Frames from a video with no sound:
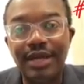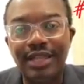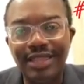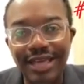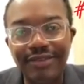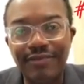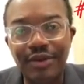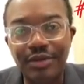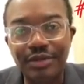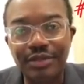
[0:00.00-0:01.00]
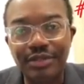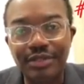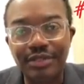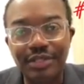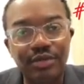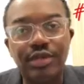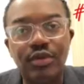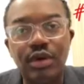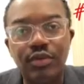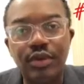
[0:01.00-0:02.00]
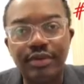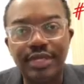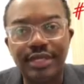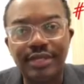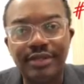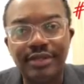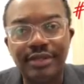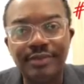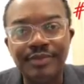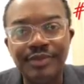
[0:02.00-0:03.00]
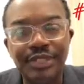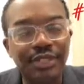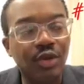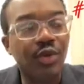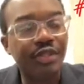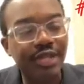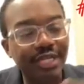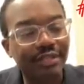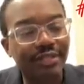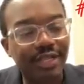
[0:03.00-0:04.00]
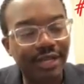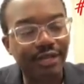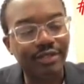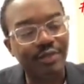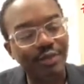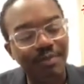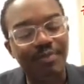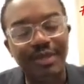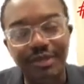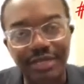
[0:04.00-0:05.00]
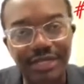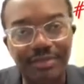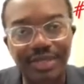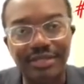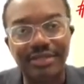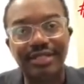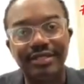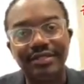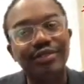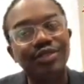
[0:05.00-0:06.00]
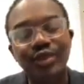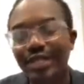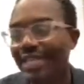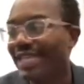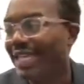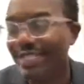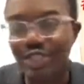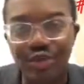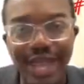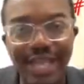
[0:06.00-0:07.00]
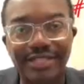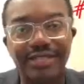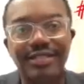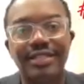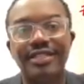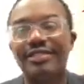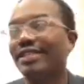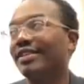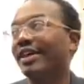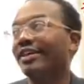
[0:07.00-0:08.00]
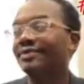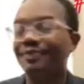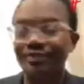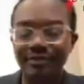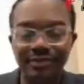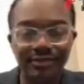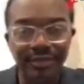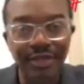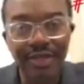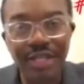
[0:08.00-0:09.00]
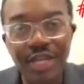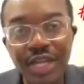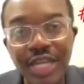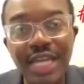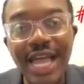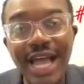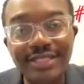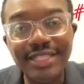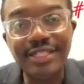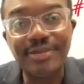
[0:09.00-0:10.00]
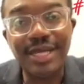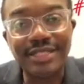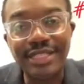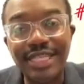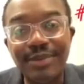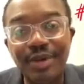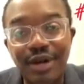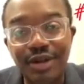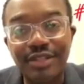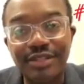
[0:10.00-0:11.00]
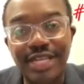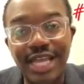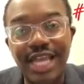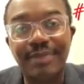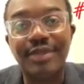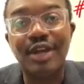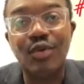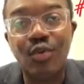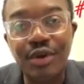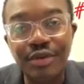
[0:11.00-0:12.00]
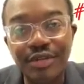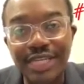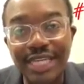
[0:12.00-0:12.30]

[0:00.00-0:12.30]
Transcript: a lot of folks don't know what work is. So when you're in sales and when you're building a business and you're trying to gain traction and things like that, I teach my team all the time that work